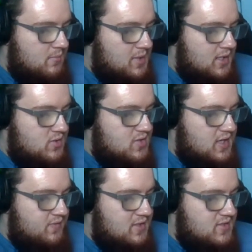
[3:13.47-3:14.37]

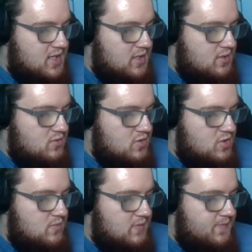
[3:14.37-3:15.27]
Microsoft
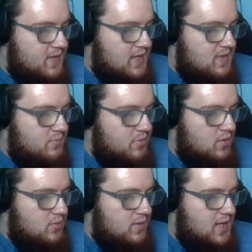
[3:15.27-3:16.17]
continues to refine the
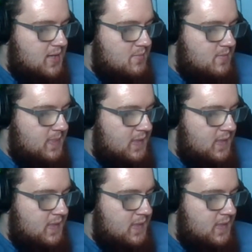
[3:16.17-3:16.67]
program,